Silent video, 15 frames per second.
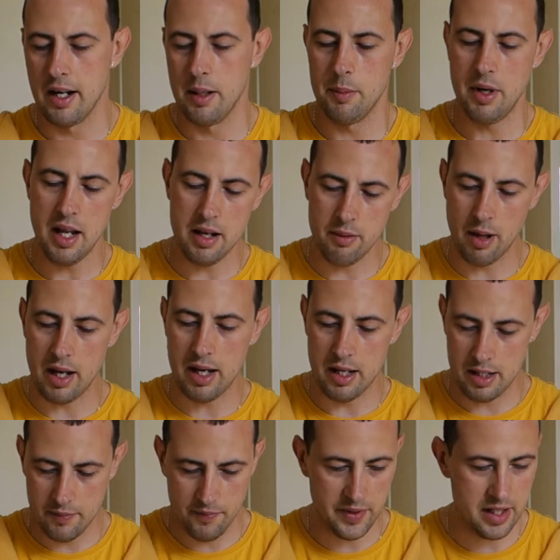But anyway,
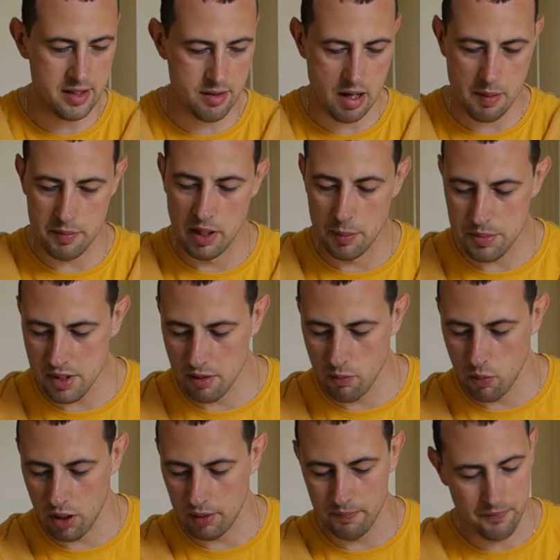it's wrapped up
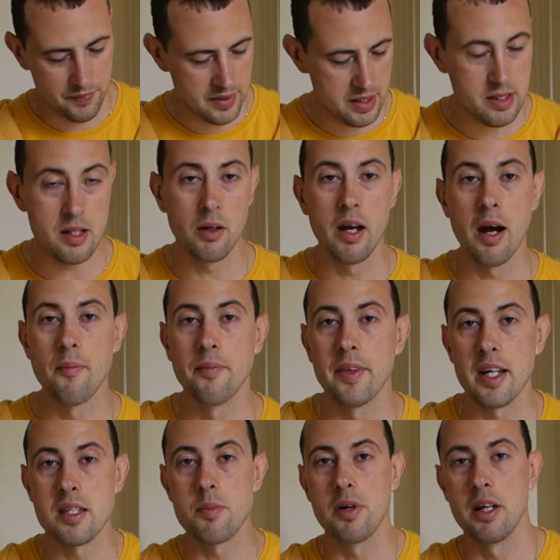somewhat. So yeah,
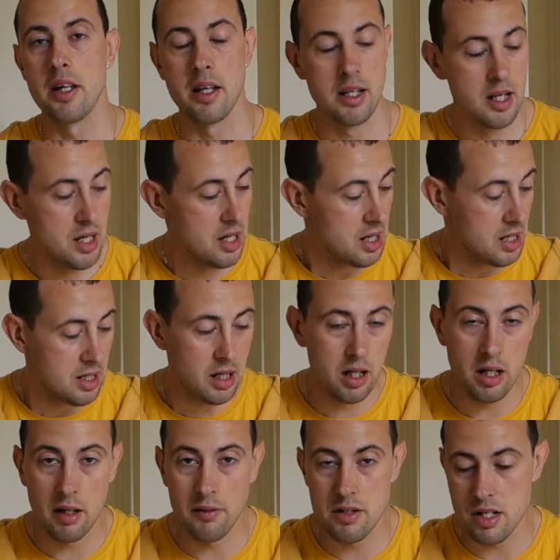that's brilliant.
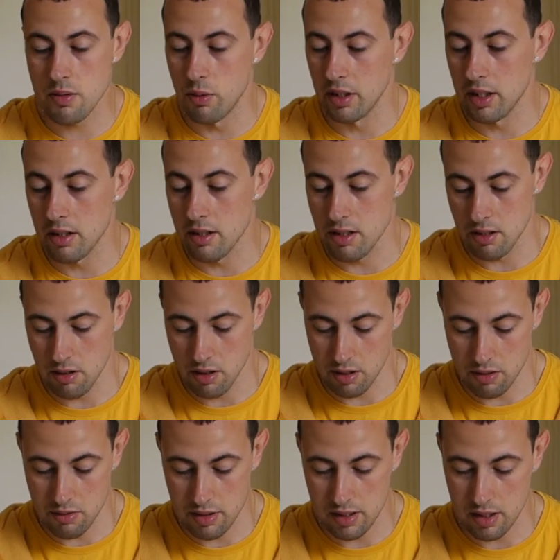I just wanted to show
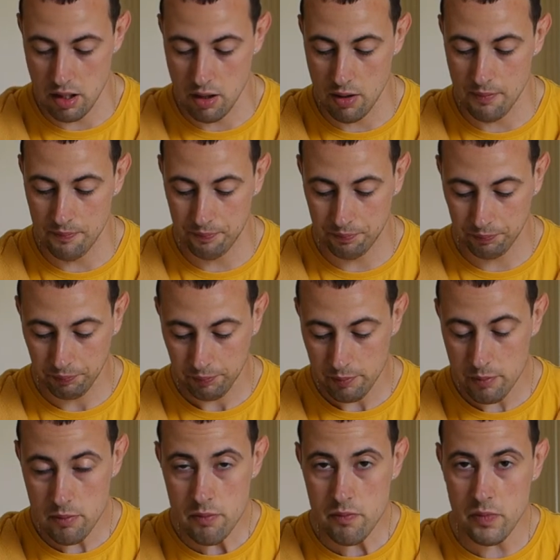you. So
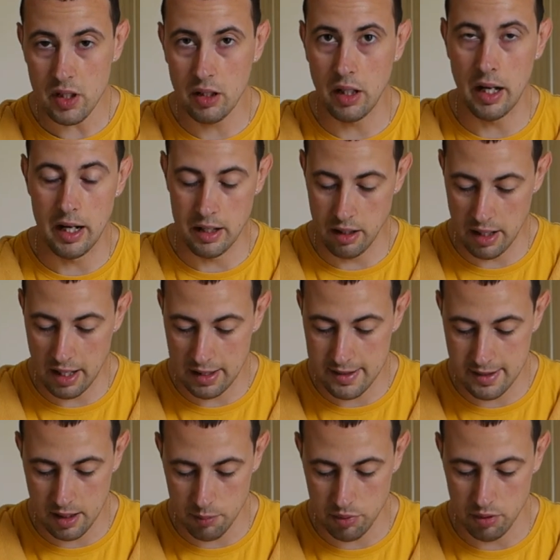in the next
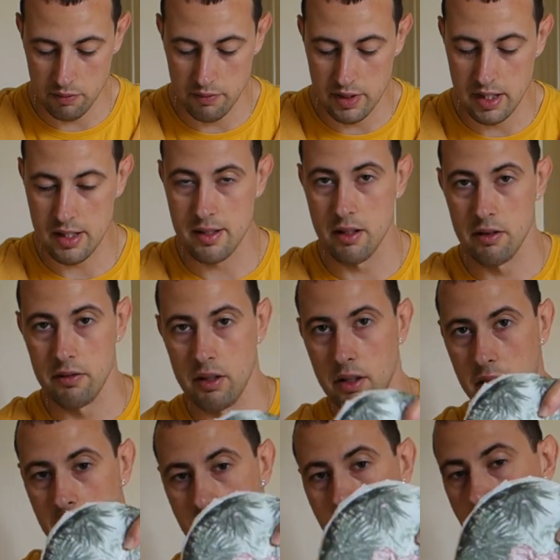couple of weeks I will
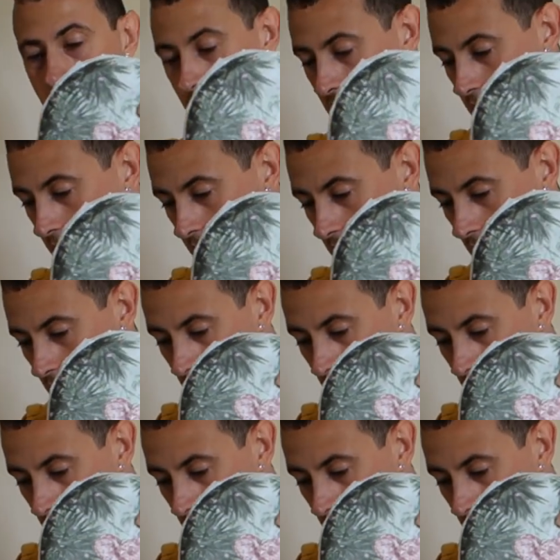review this